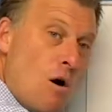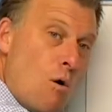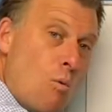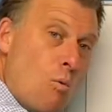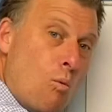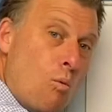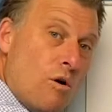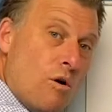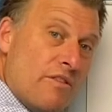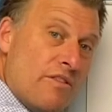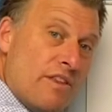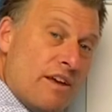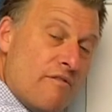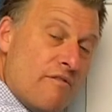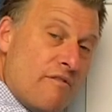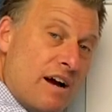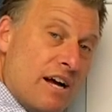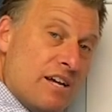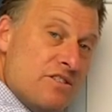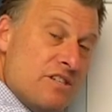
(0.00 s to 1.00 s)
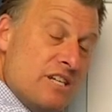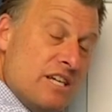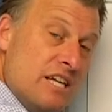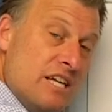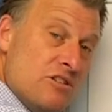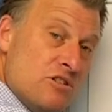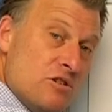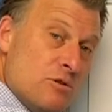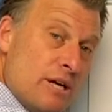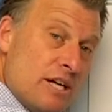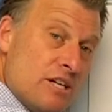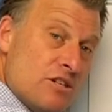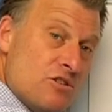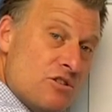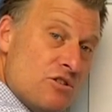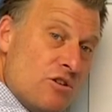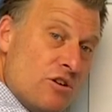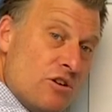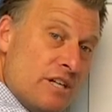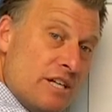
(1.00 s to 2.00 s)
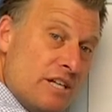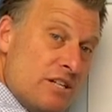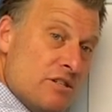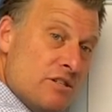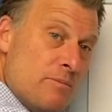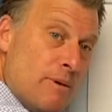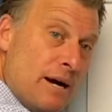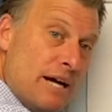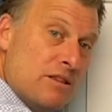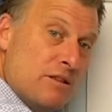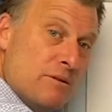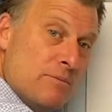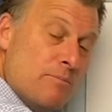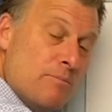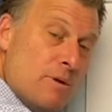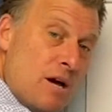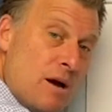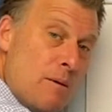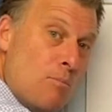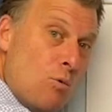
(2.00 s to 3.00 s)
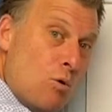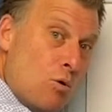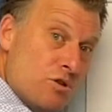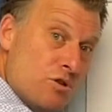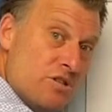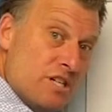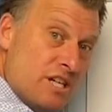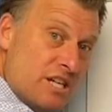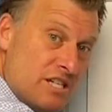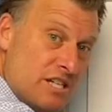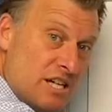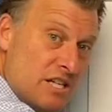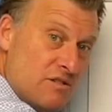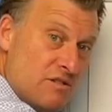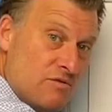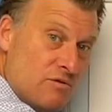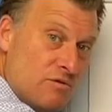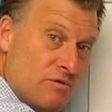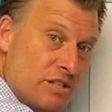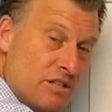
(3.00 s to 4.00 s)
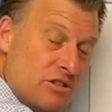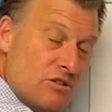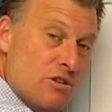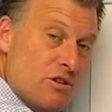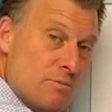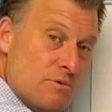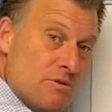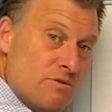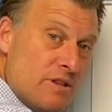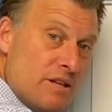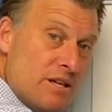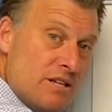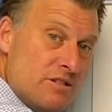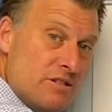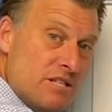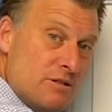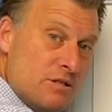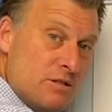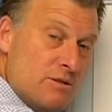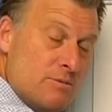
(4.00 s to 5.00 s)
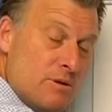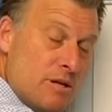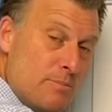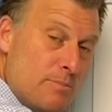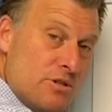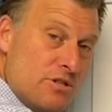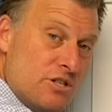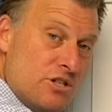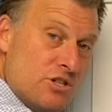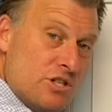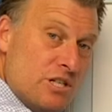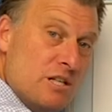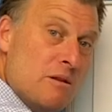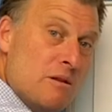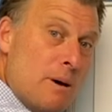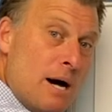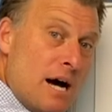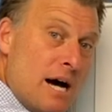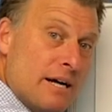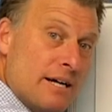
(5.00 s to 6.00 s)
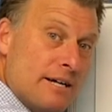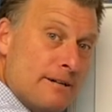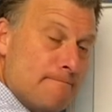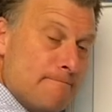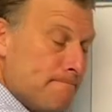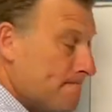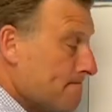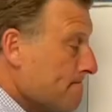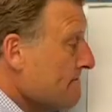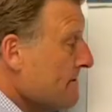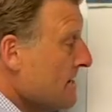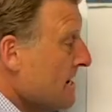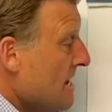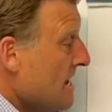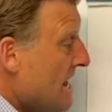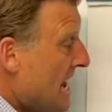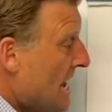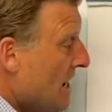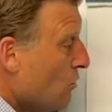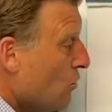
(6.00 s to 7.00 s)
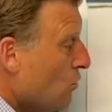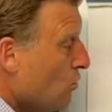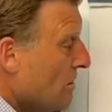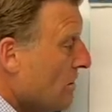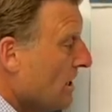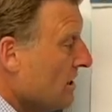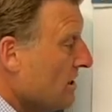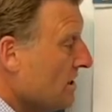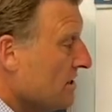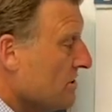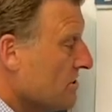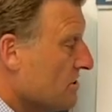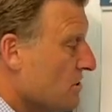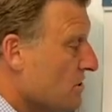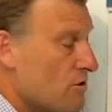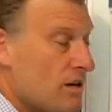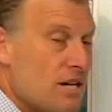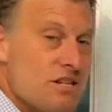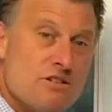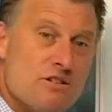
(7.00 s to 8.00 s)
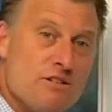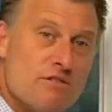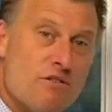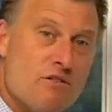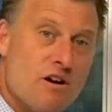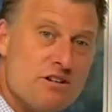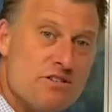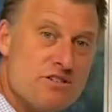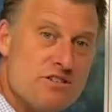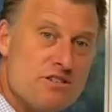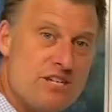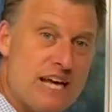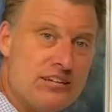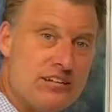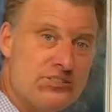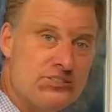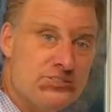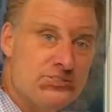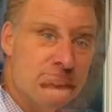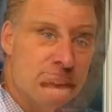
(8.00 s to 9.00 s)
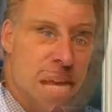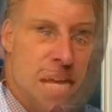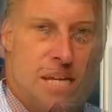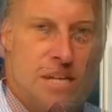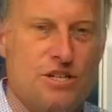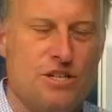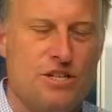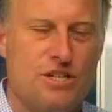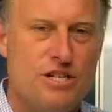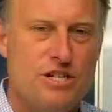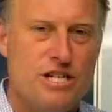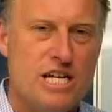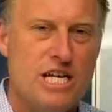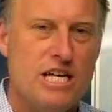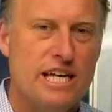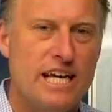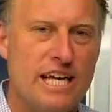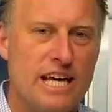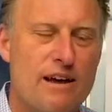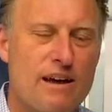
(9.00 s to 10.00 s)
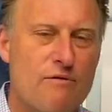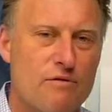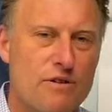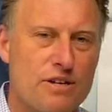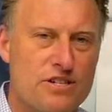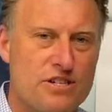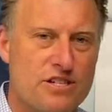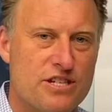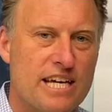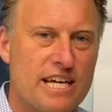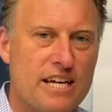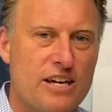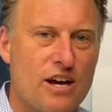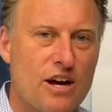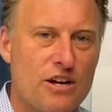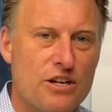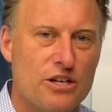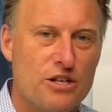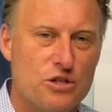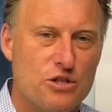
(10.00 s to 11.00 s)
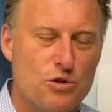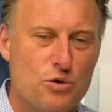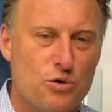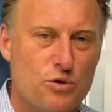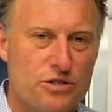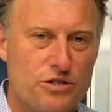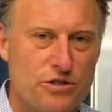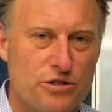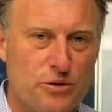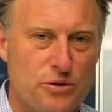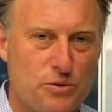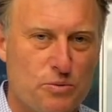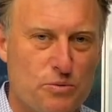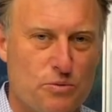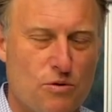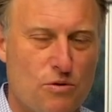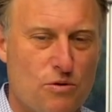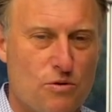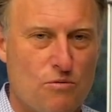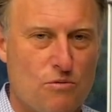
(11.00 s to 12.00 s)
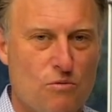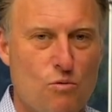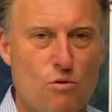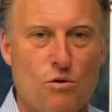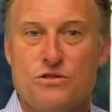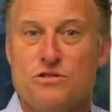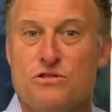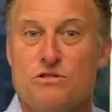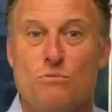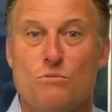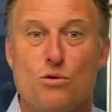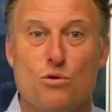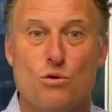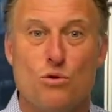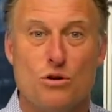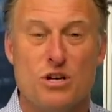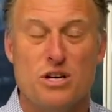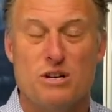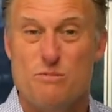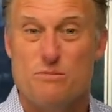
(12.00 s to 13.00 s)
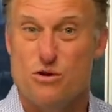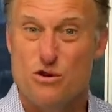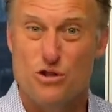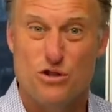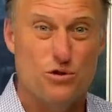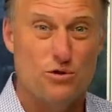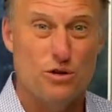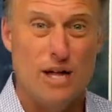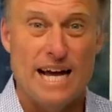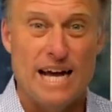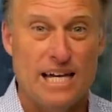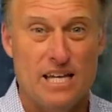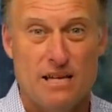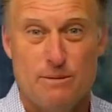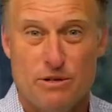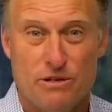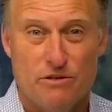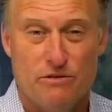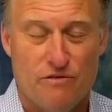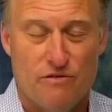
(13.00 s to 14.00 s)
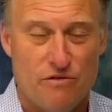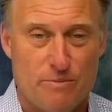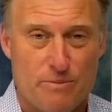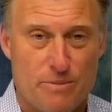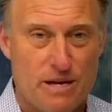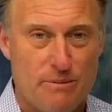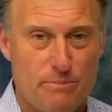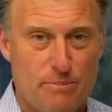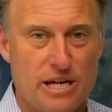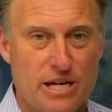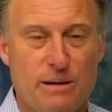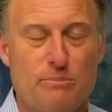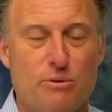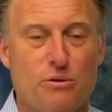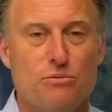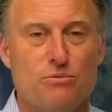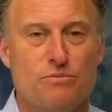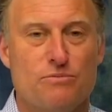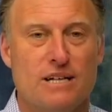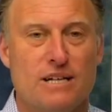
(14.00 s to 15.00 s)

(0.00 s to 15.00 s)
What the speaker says: what they're facing into externally to make them more successful in terms of their position in the market. And all that leads to trusted advisor status. Nearly every CEO you talk to wants more commercial acumen from their people.